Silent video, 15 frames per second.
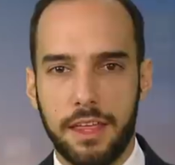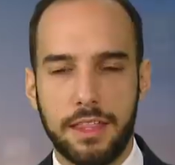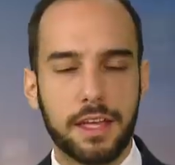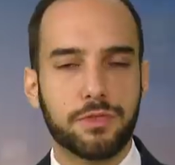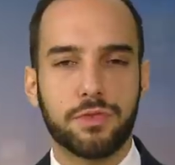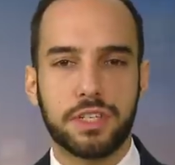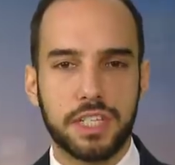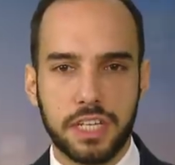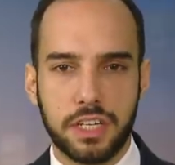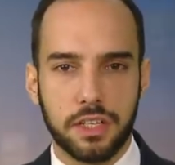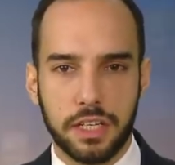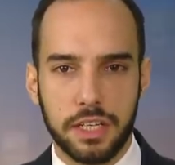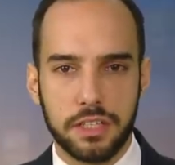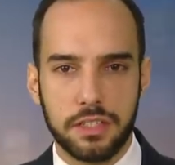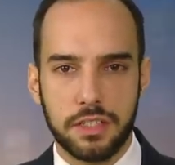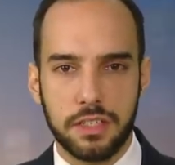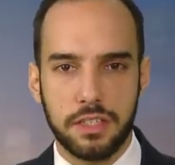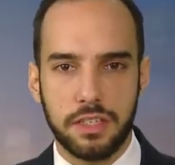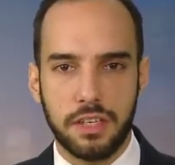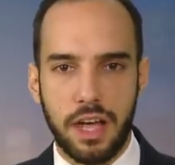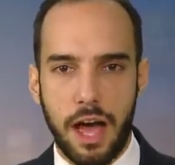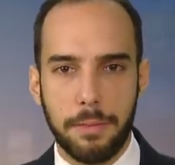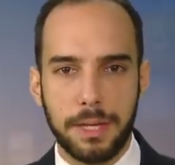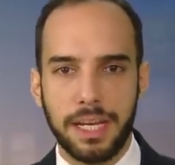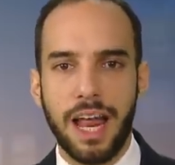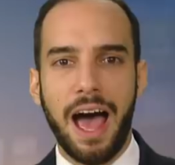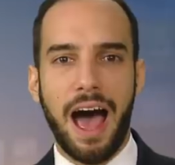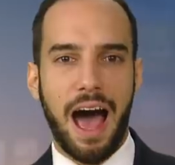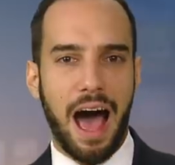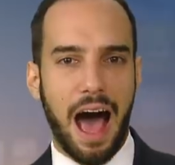That's ridiculous. I
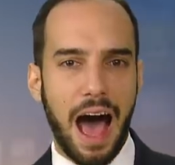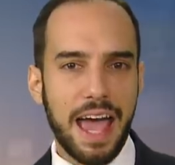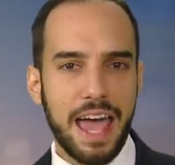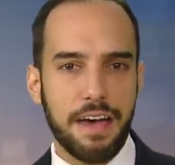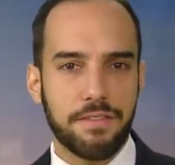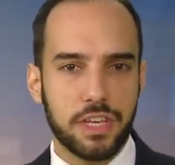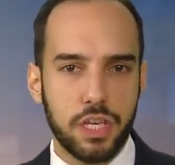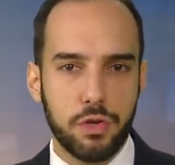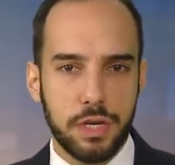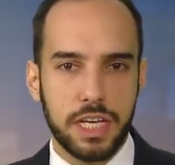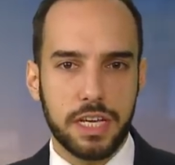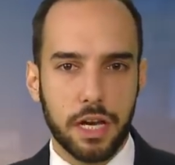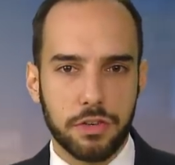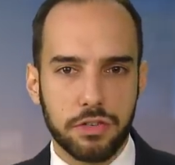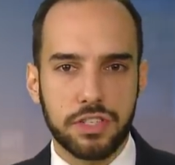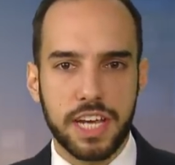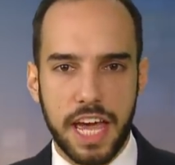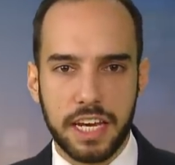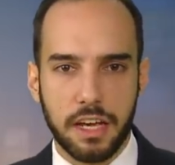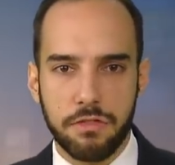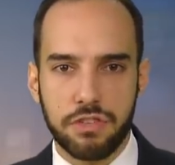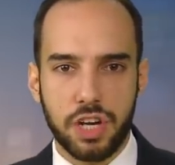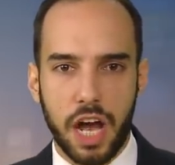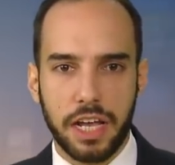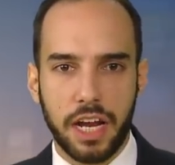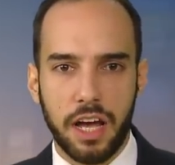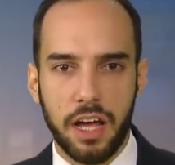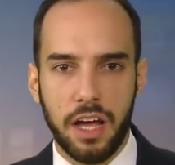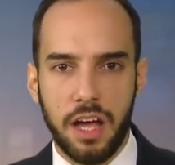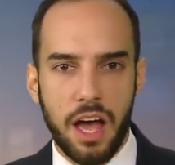mean, I have a unique understanding of
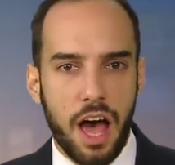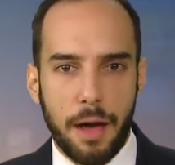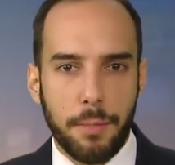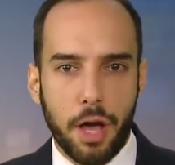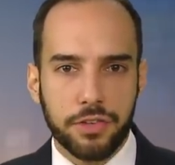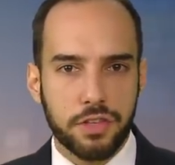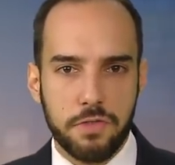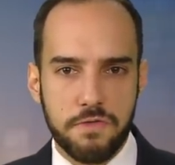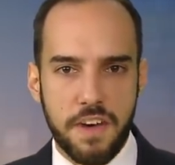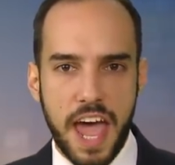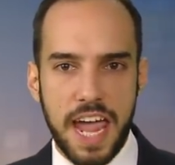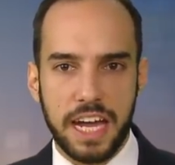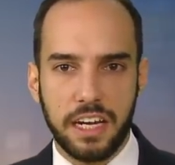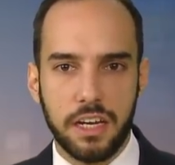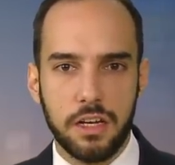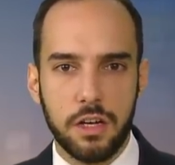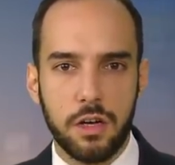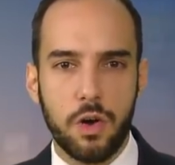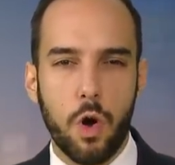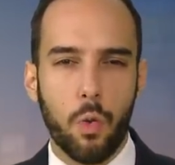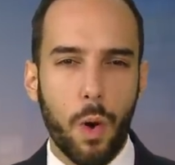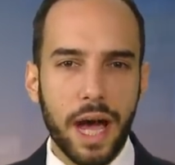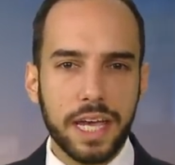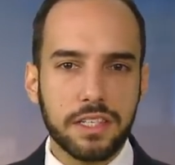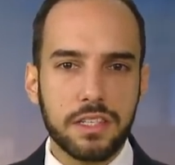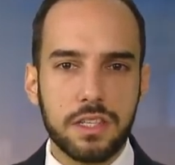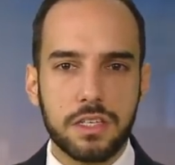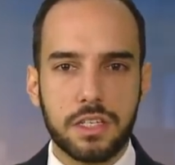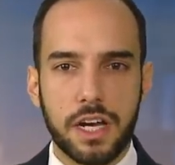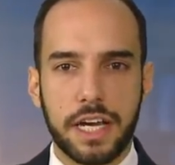China. I'm also vain. Why
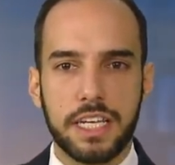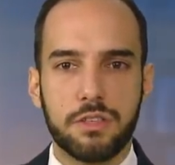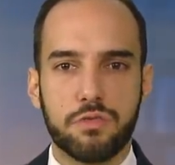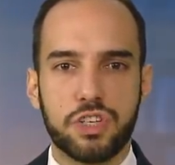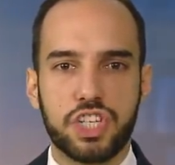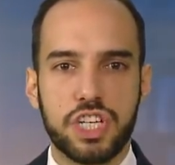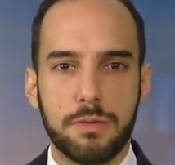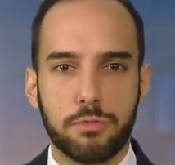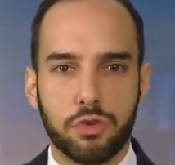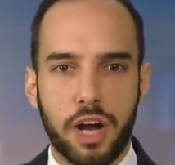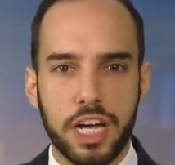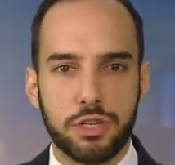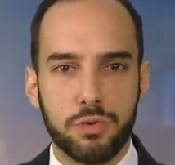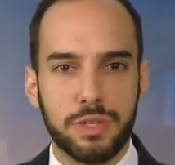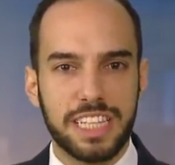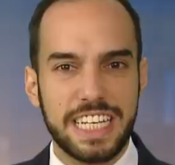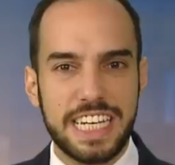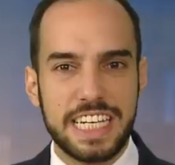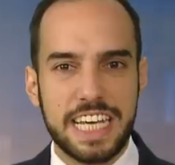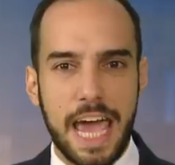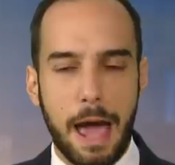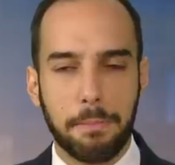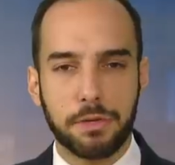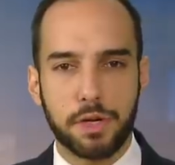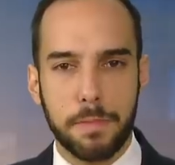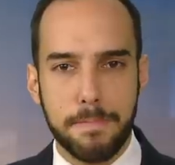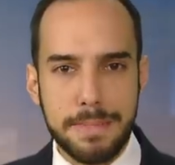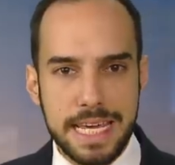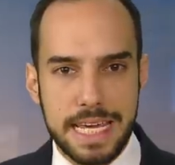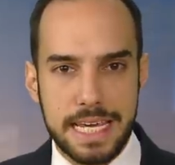hasn't the Chinese regime tried to elite capture
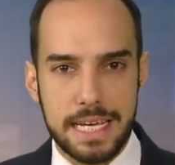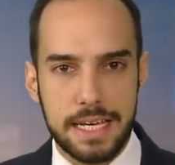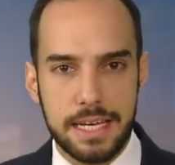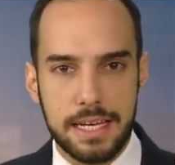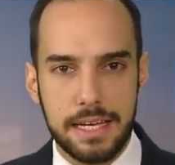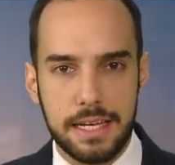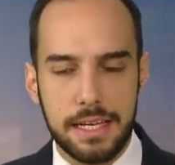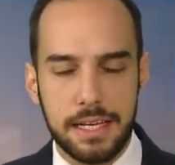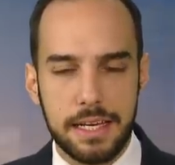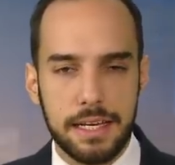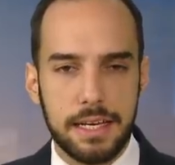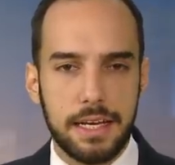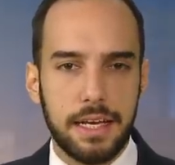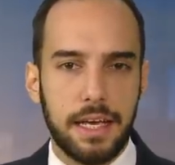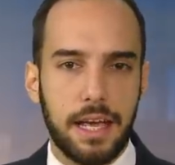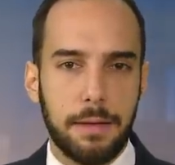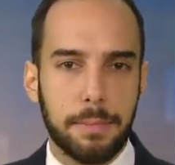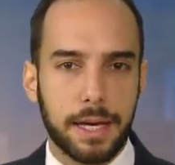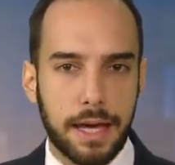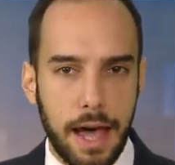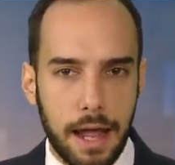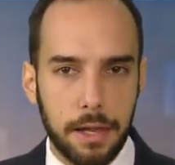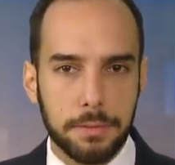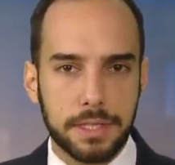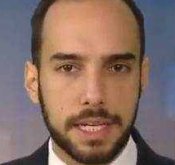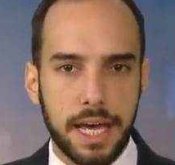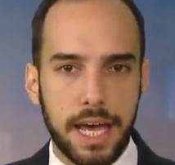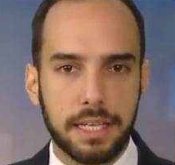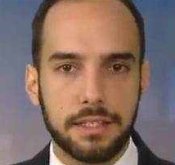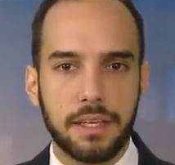me? In McCallum's
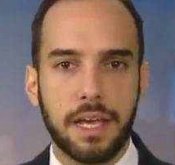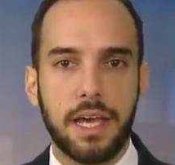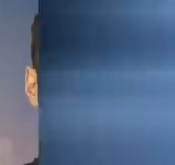case,